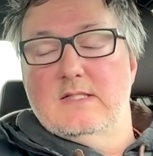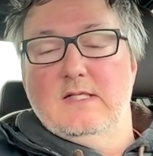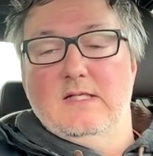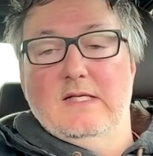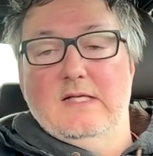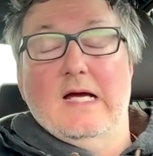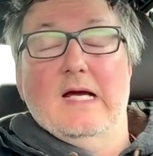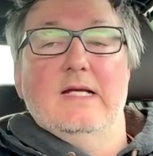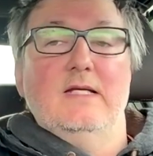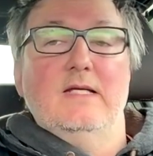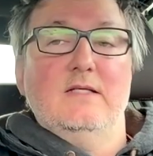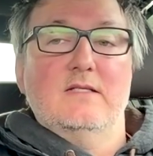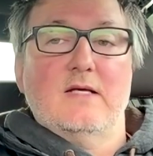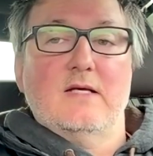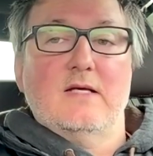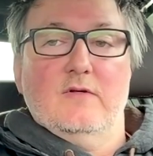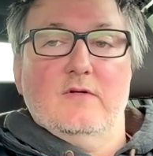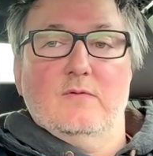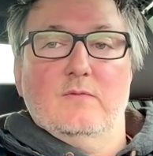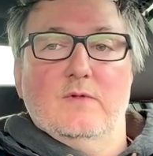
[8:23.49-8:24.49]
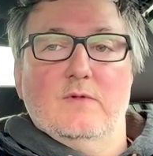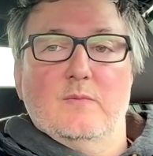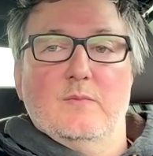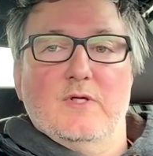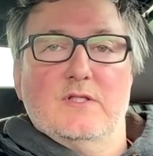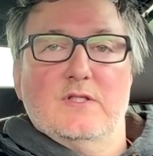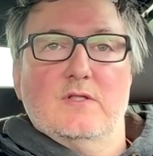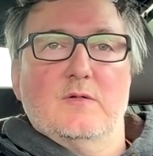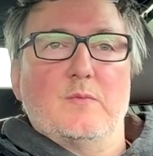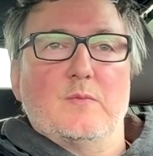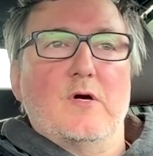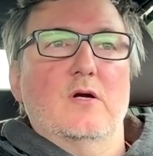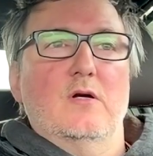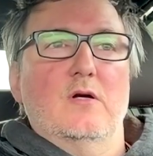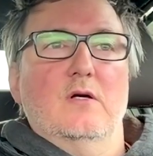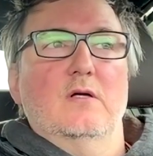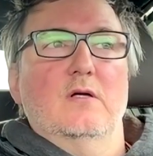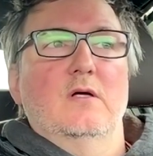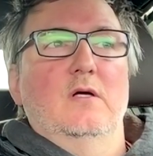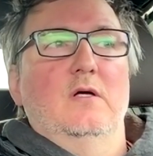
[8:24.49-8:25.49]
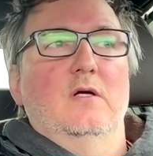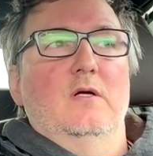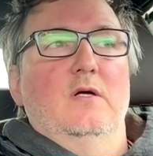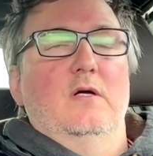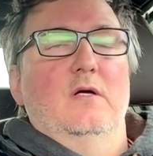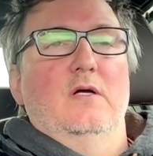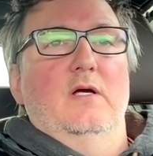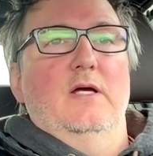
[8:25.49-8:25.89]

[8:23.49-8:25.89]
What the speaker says: 1997 with a business partner,